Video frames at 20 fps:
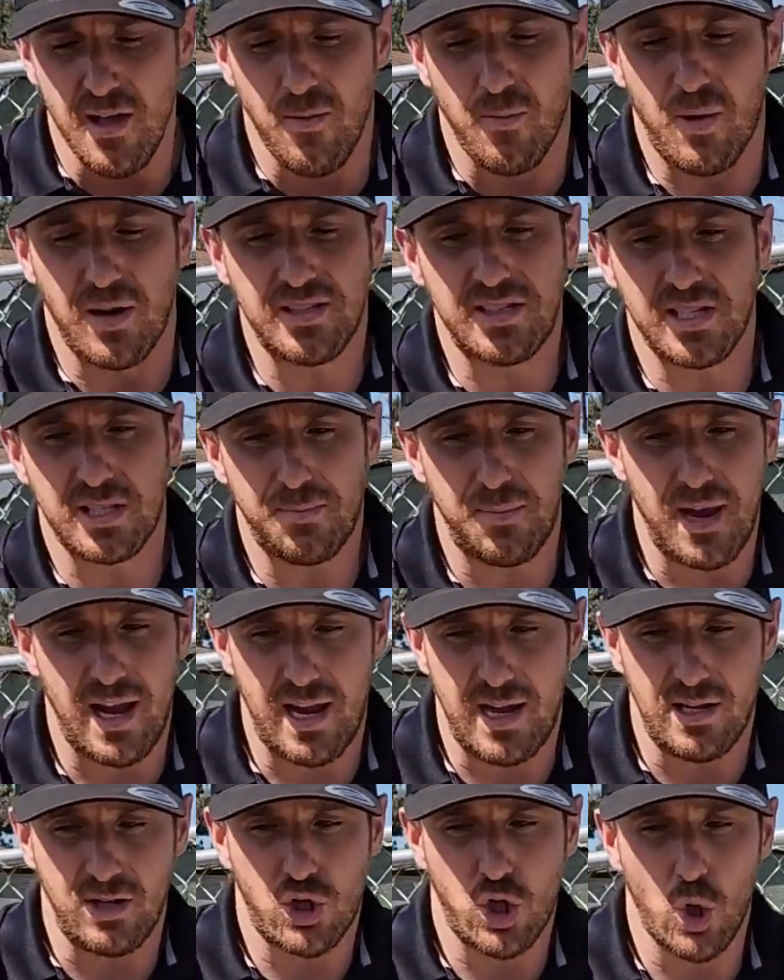Once it's
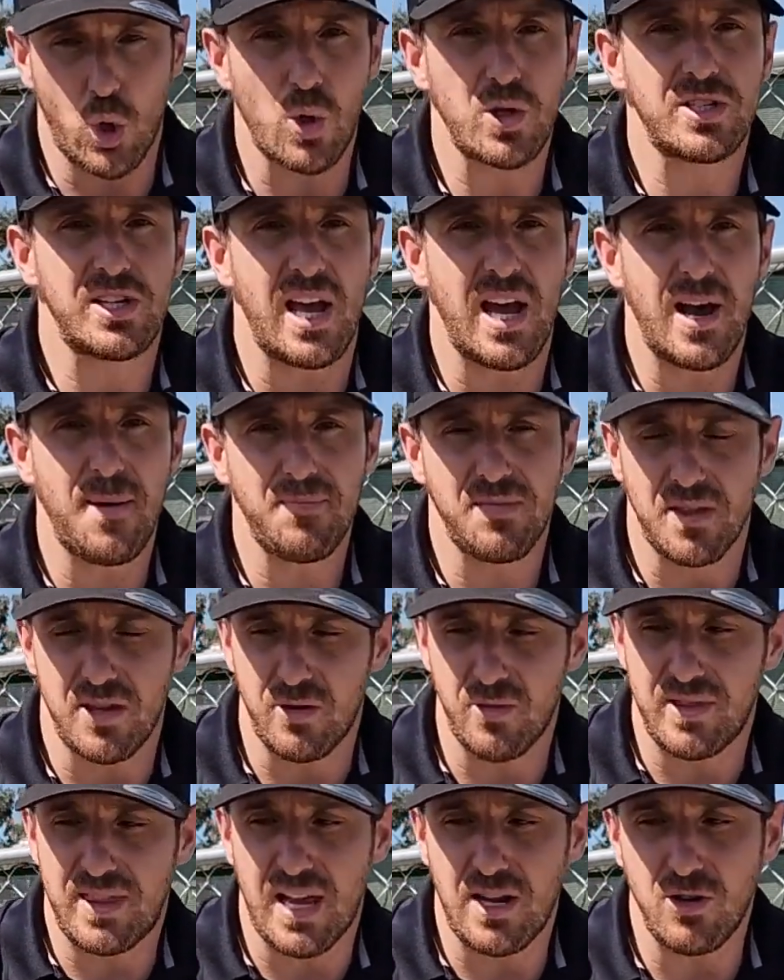been chalked out, you
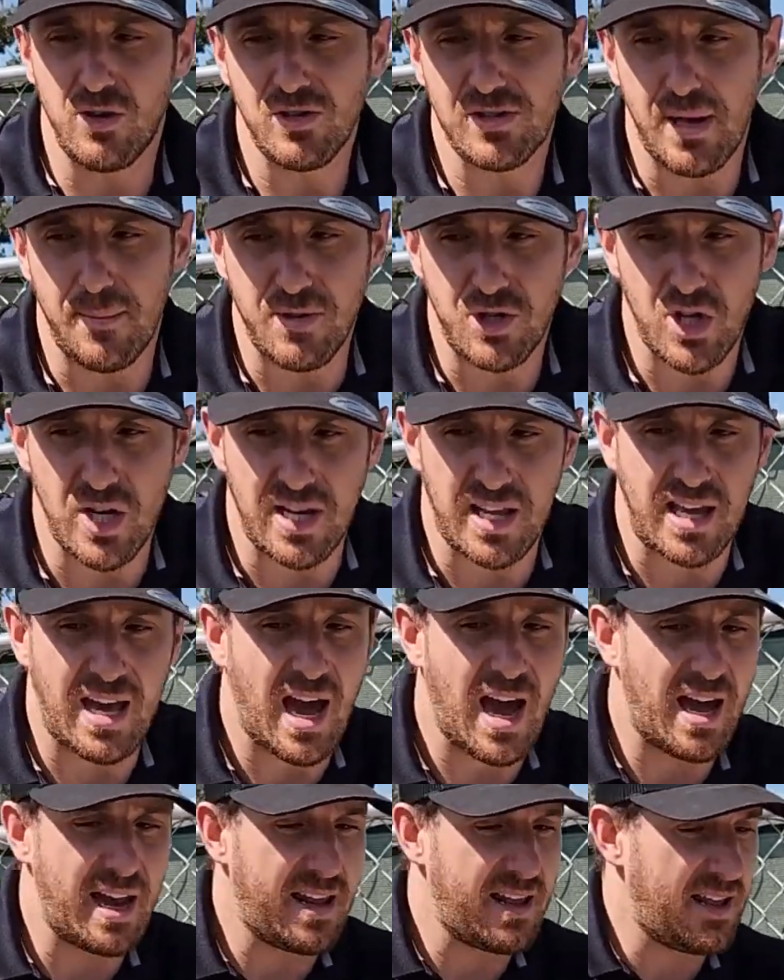would then use that machine to
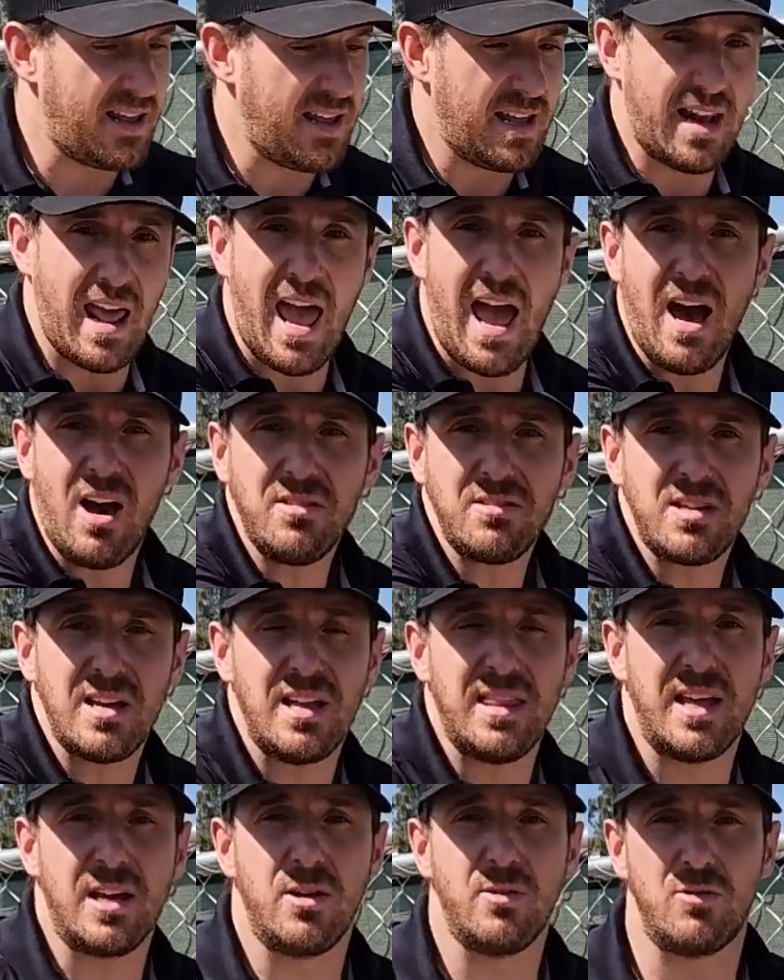cut it out,
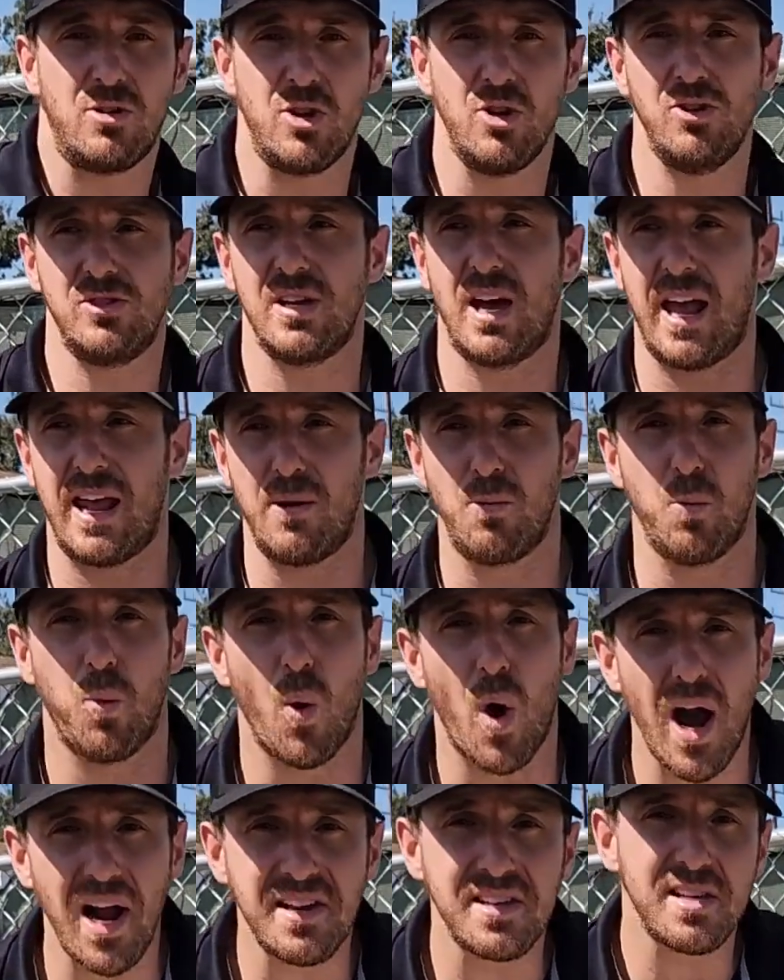and then you would use a
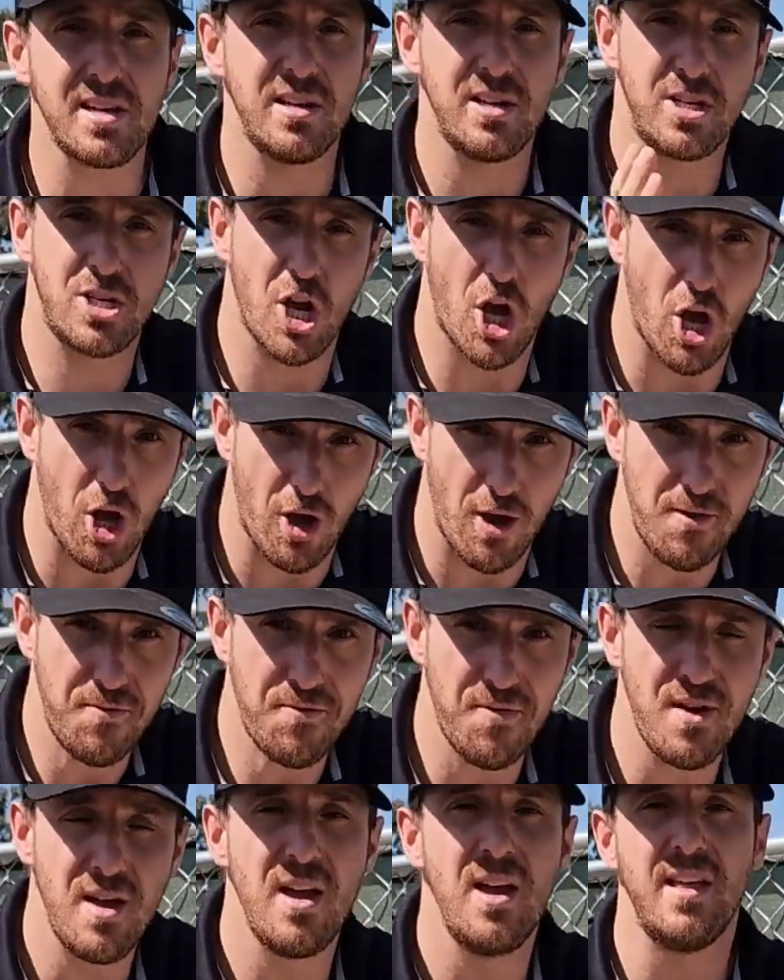white turf
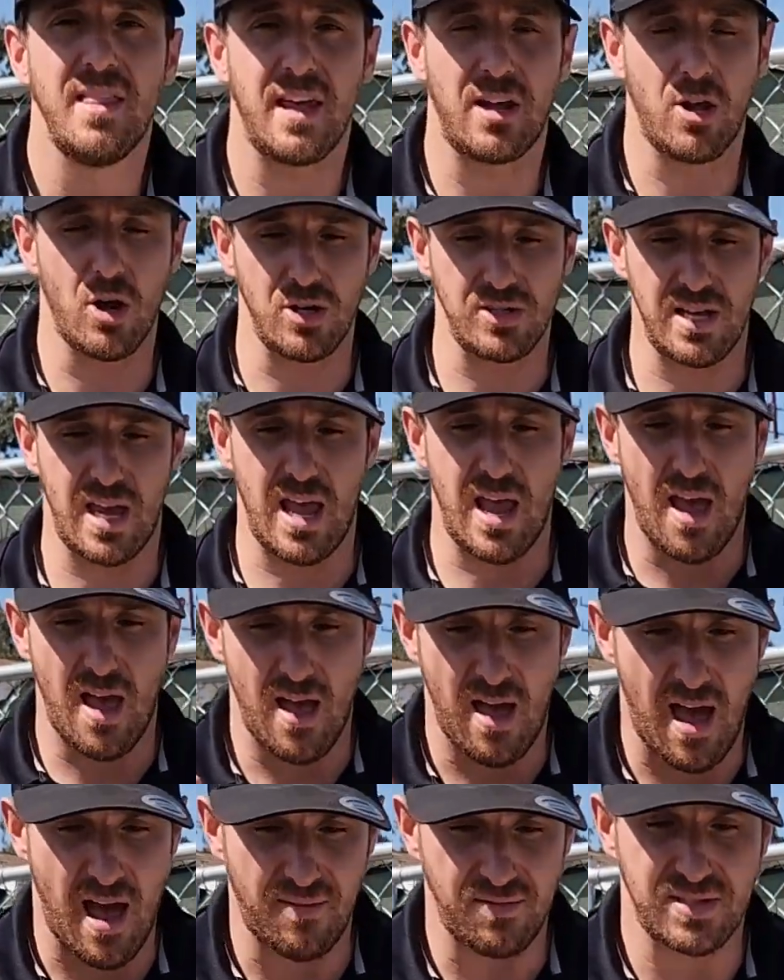that goes
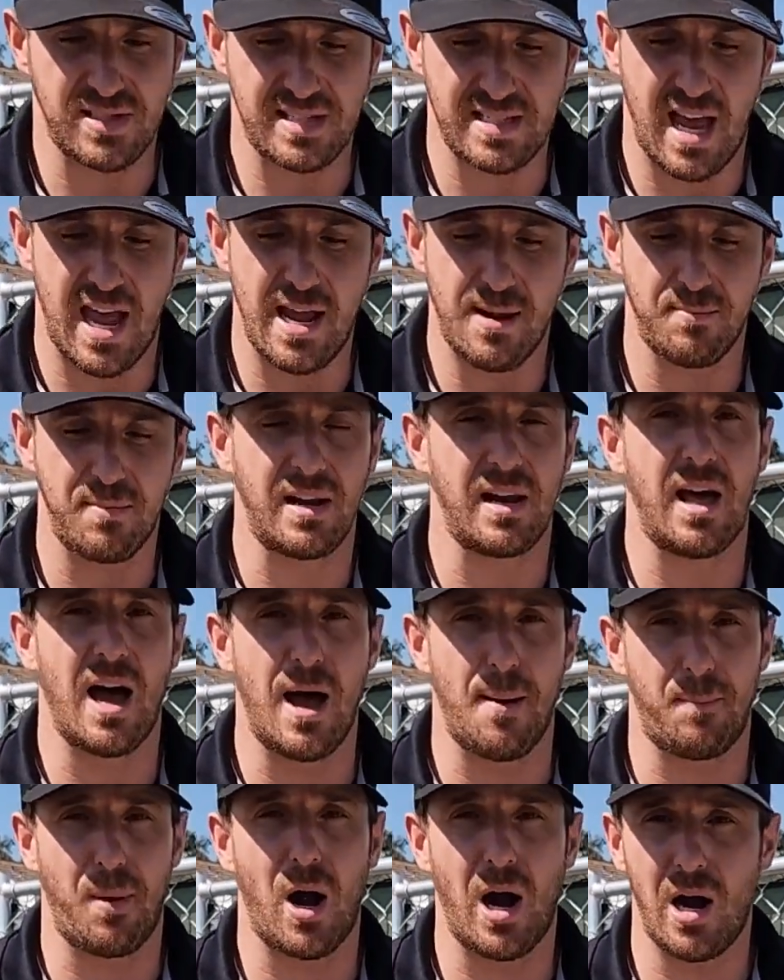at the same
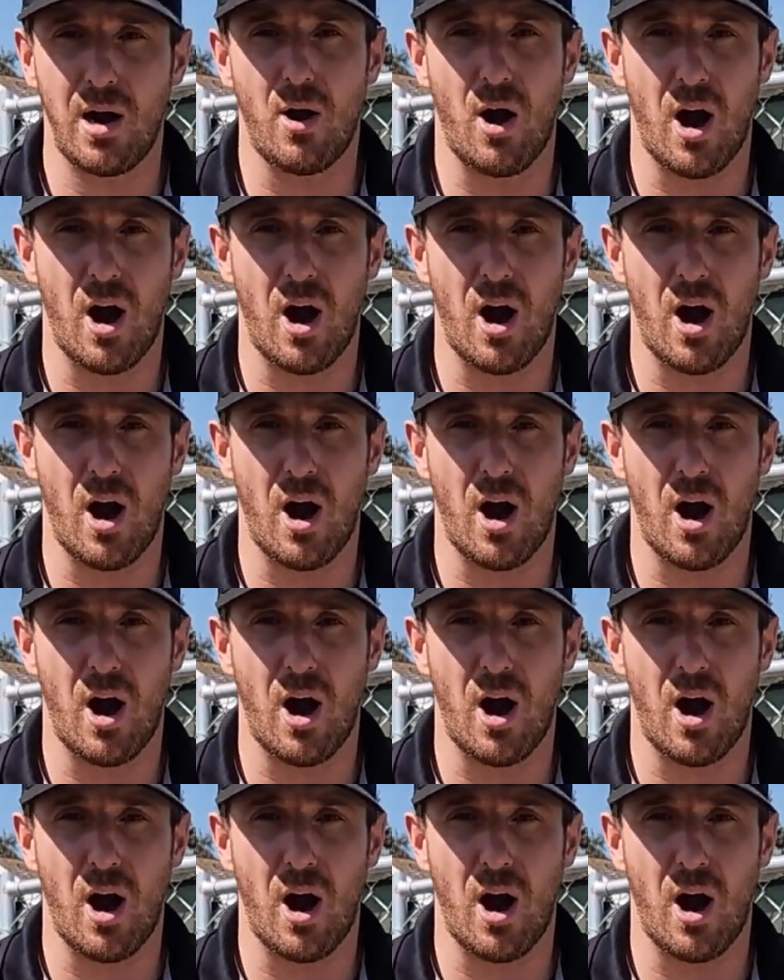pile